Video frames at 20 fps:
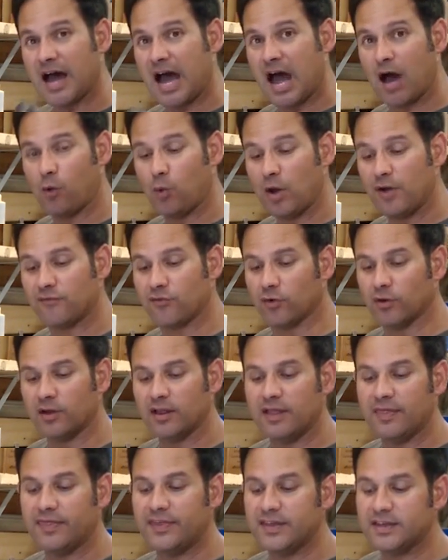However,
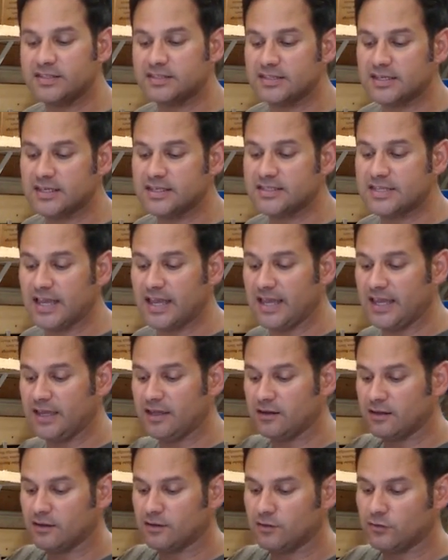this is
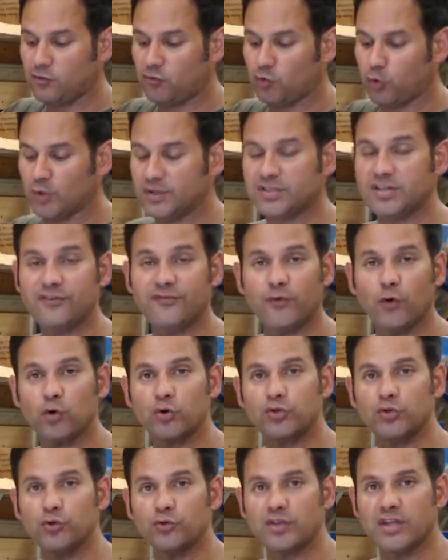a
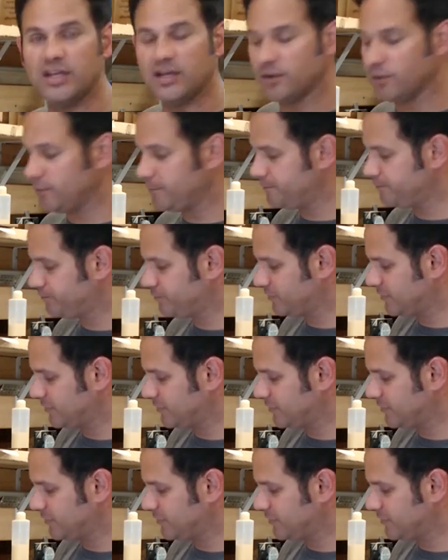24-tooth gear.